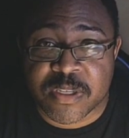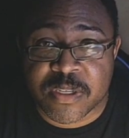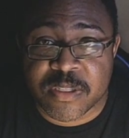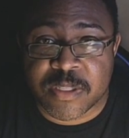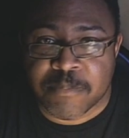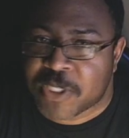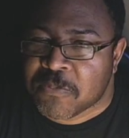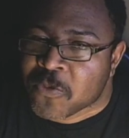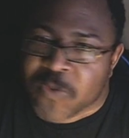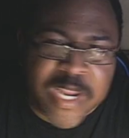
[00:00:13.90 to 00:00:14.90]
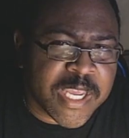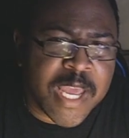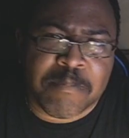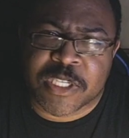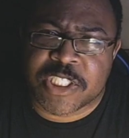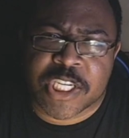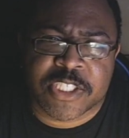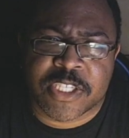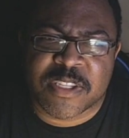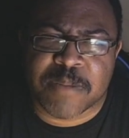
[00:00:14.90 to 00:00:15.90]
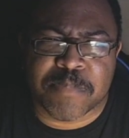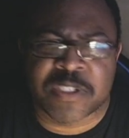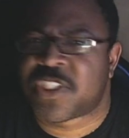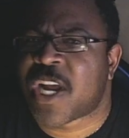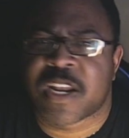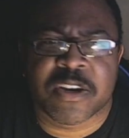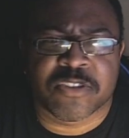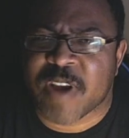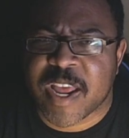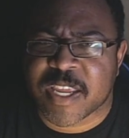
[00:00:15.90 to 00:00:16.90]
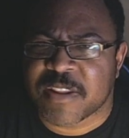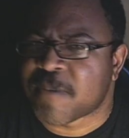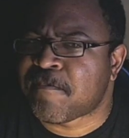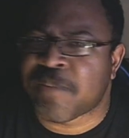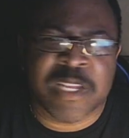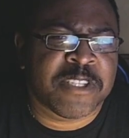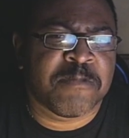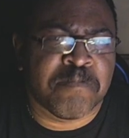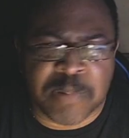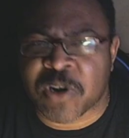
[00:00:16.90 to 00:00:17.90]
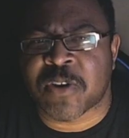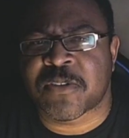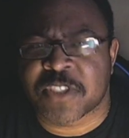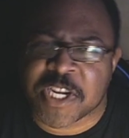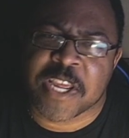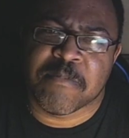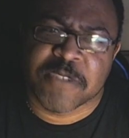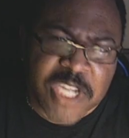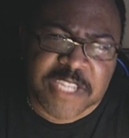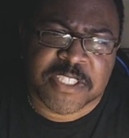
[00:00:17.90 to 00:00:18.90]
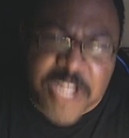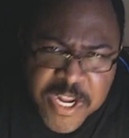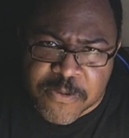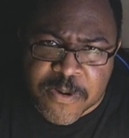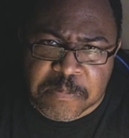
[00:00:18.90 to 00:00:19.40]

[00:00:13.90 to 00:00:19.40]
the Ring Game Magician, the Bachata Dragon, the Blitzball Champ, Jason Ingram.